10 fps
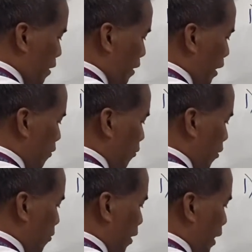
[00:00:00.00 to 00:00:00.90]
f
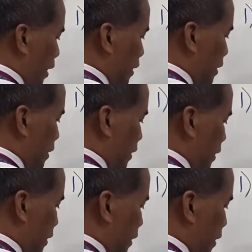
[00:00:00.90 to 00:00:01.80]
of x
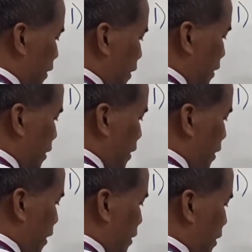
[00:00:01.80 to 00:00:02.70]

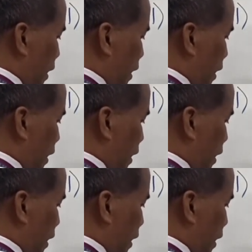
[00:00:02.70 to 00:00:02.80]
is